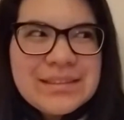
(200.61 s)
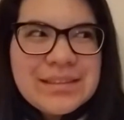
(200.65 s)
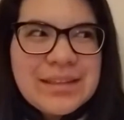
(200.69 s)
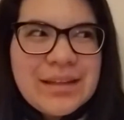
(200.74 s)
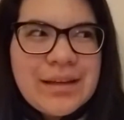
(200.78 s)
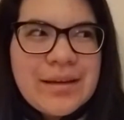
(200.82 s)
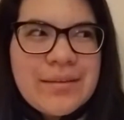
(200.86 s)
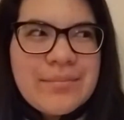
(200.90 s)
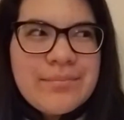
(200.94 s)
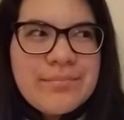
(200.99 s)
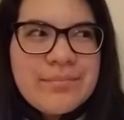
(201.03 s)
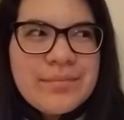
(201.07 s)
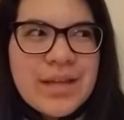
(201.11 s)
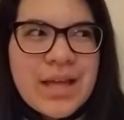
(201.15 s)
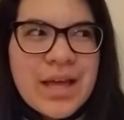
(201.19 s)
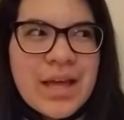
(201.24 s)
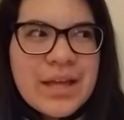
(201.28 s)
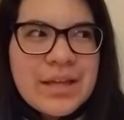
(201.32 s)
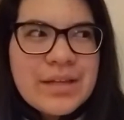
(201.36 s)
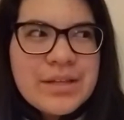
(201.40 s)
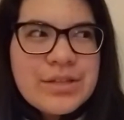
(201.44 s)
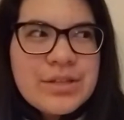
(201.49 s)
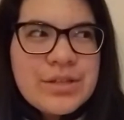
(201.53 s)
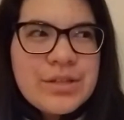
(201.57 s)
I'm
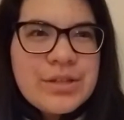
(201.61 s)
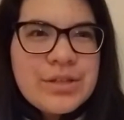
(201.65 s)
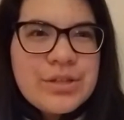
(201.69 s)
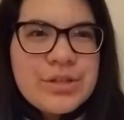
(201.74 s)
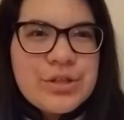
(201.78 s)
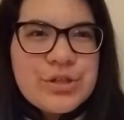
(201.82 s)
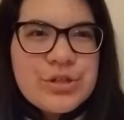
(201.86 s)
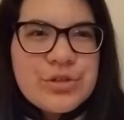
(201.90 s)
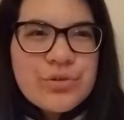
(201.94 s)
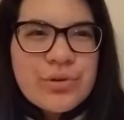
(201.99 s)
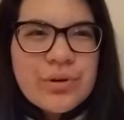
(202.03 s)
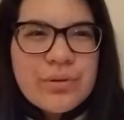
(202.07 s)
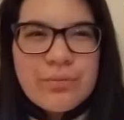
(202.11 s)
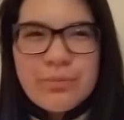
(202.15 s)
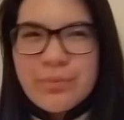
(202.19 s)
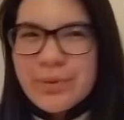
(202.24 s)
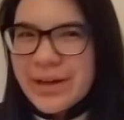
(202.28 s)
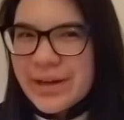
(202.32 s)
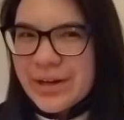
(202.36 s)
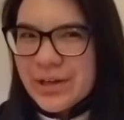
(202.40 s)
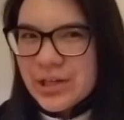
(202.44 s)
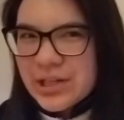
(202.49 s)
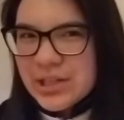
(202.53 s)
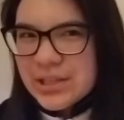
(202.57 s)
not sure
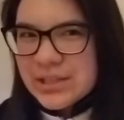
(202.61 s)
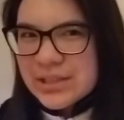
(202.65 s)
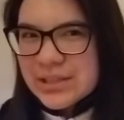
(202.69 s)
where.